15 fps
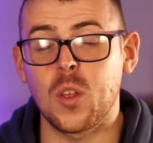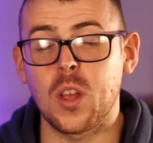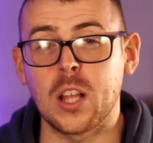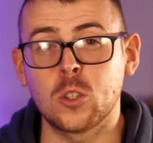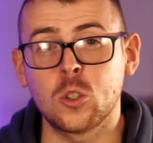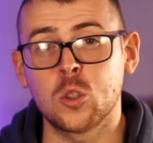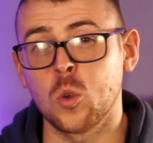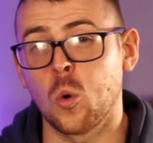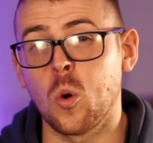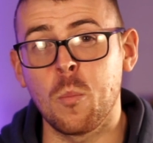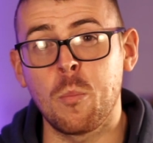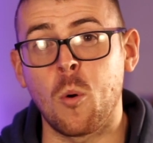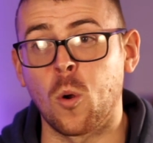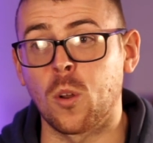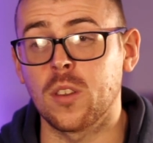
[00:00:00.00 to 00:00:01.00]
It's so
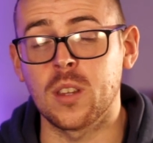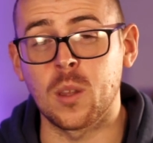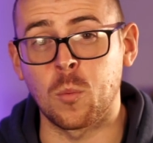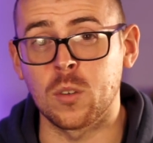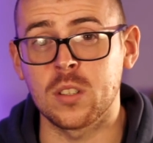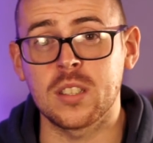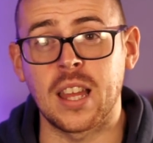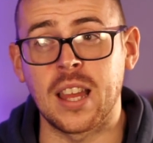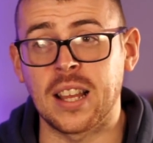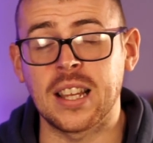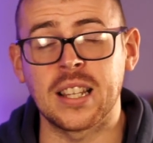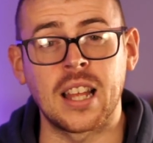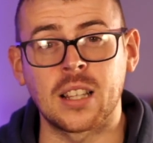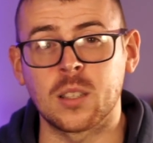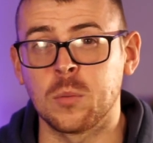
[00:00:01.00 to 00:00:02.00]
important that we're staying
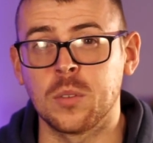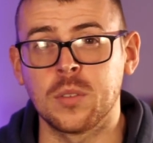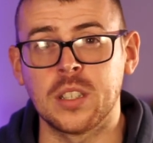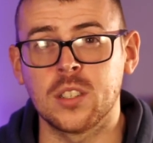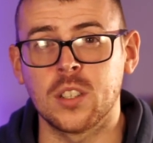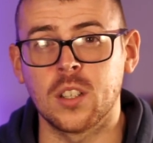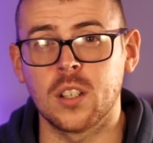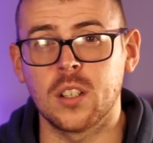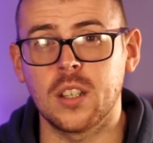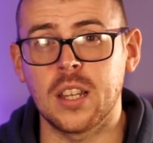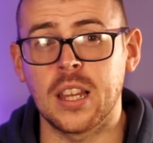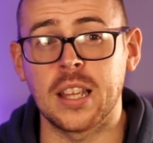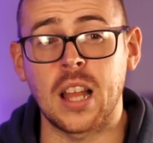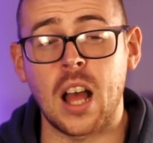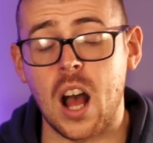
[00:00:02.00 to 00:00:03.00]
connected with each other.
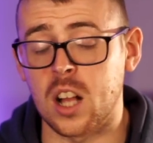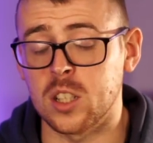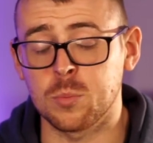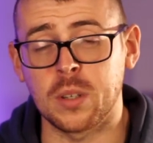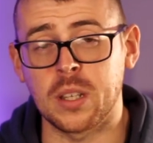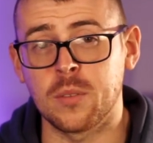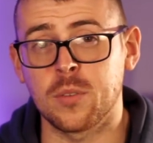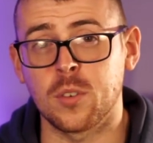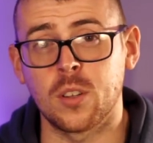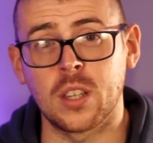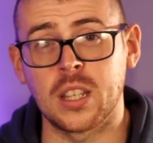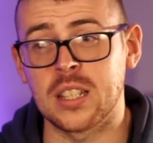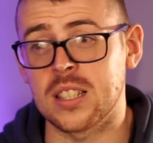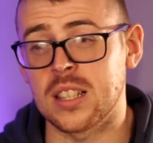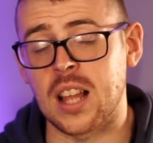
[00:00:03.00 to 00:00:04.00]
It has been for
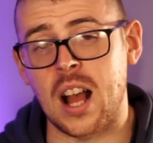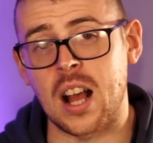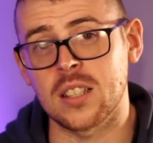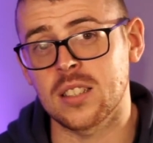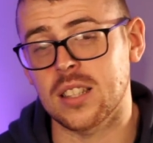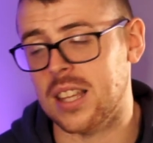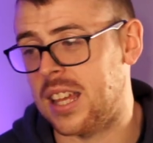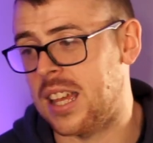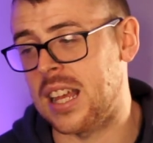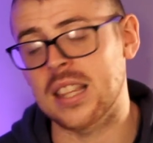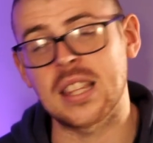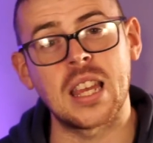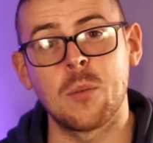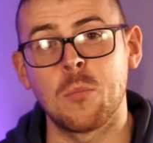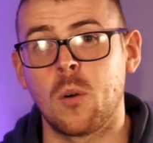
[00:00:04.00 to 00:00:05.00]
these last
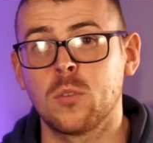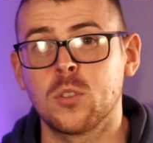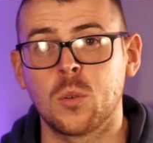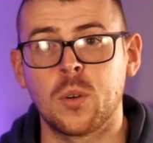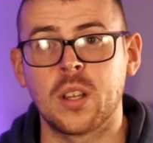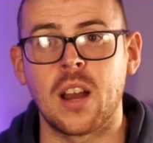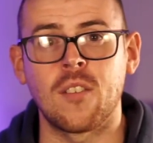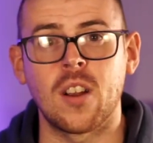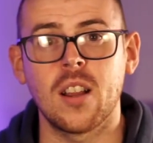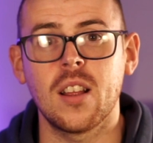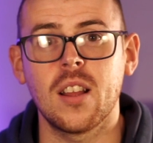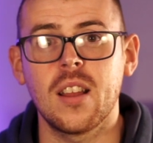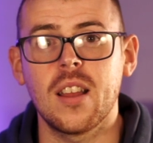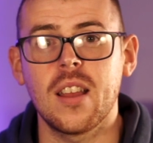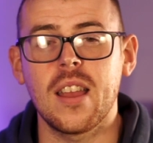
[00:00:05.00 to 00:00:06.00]
18 months or whatever.
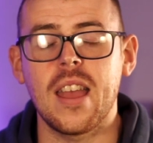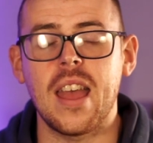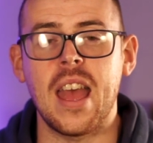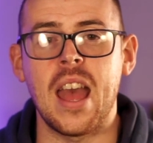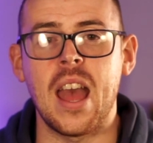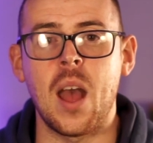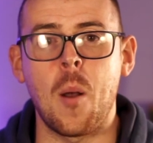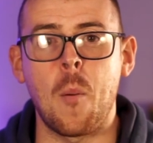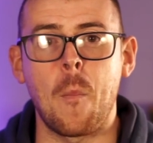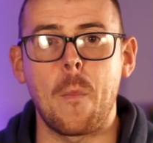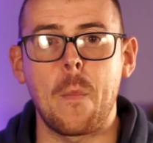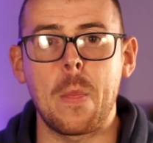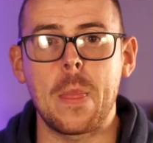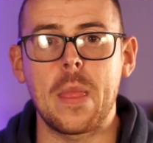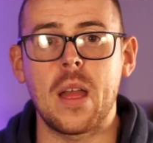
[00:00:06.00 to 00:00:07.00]

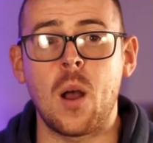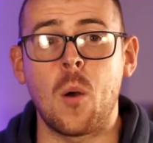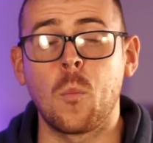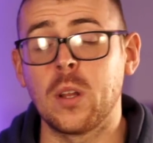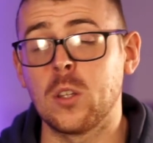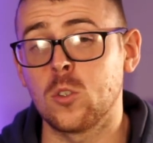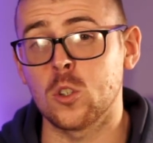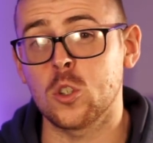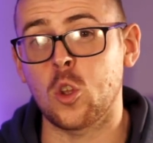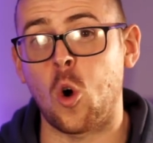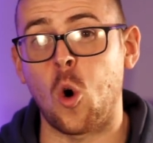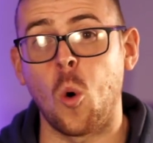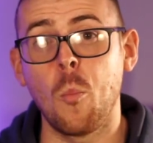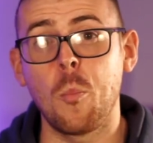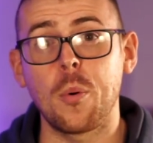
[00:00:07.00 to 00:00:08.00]
And we just
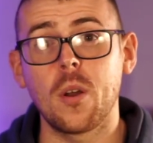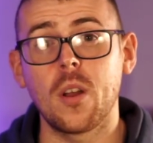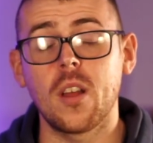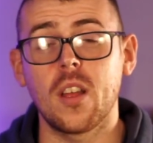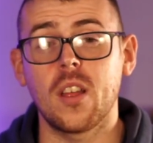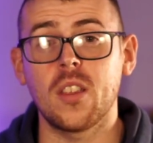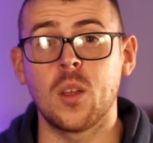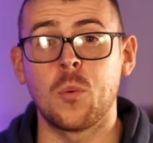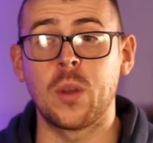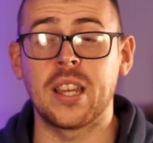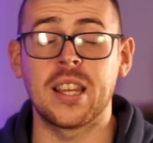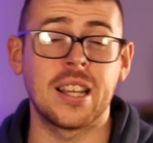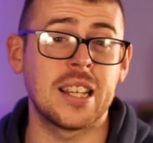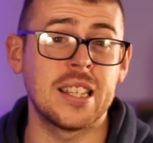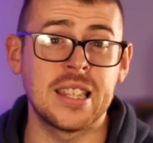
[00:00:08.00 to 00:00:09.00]
hope that we
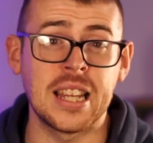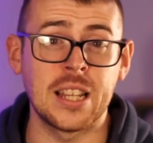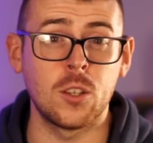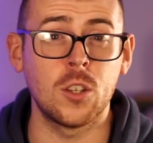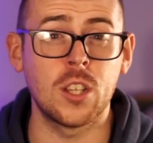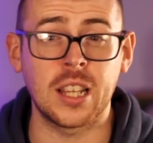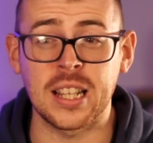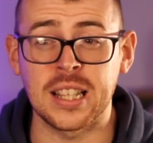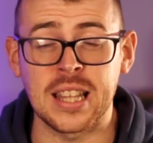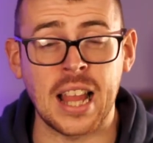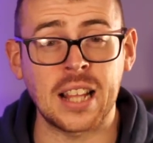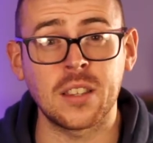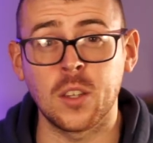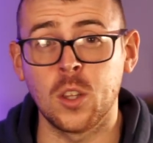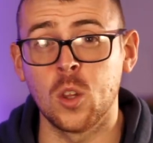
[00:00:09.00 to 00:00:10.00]
can continue to
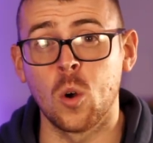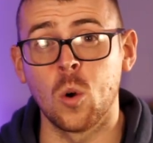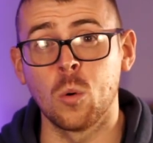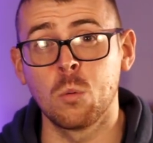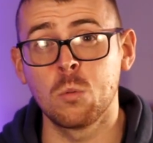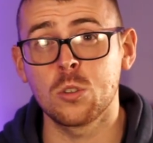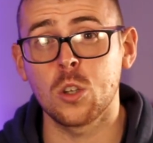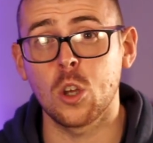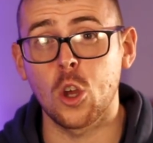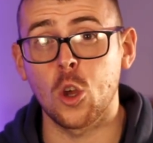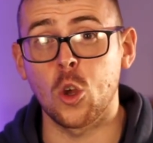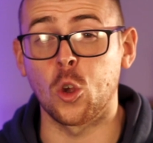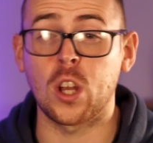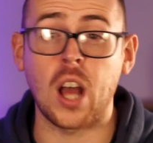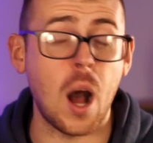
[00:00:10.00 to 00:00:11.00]
connect to those
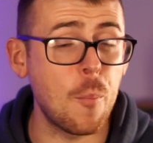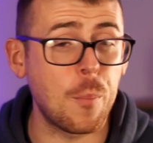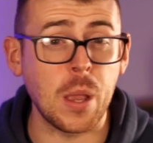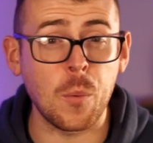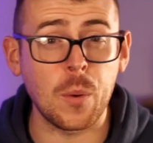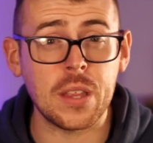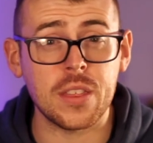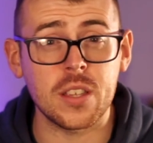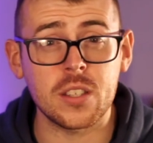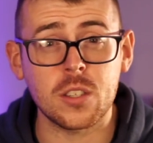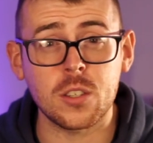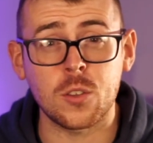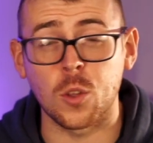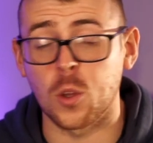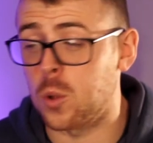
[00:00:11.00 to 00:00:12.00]
who can't be with
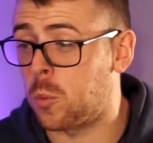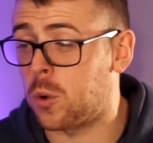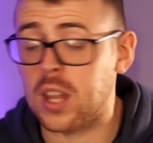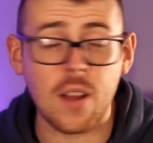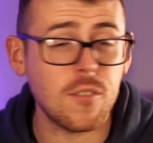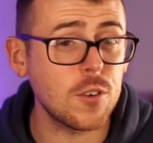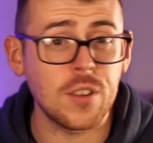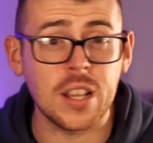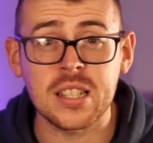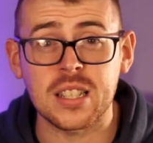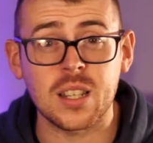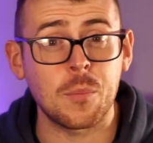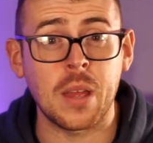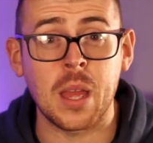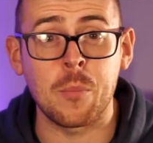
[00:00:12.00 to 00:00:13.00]
us through whatever reason
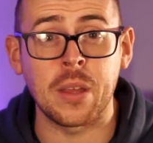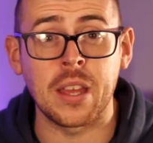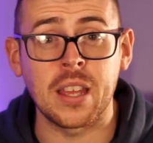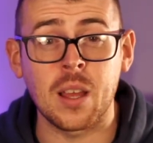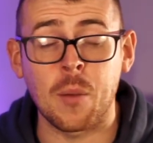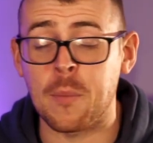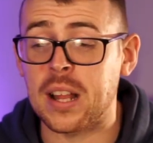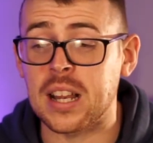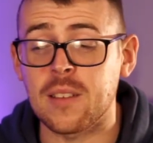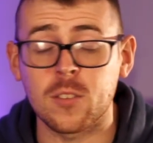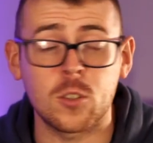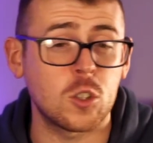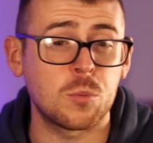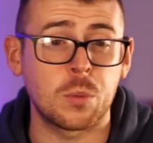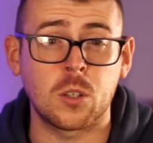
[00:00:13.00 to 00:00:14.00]
it may be. It might even
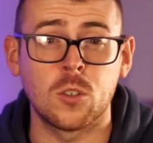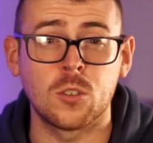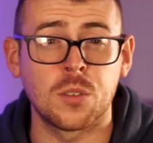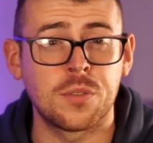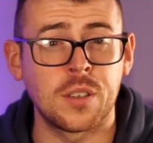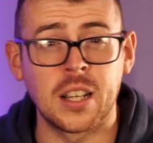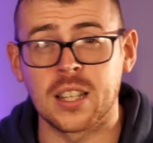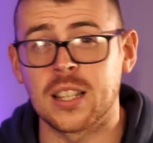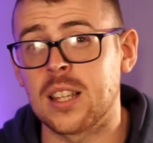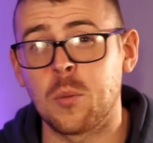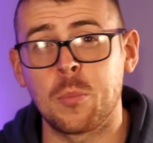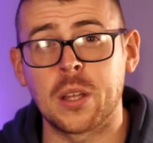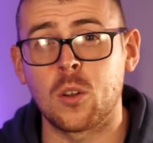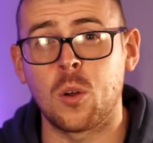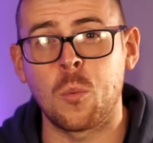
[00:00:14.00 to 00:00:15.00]
just because you're feeling a little
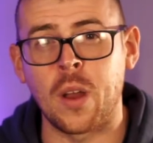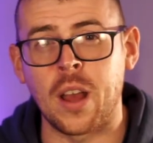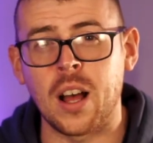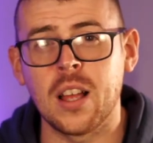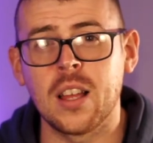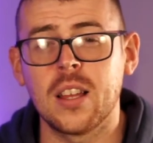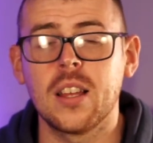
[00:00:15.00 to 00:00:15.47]
bit unwell.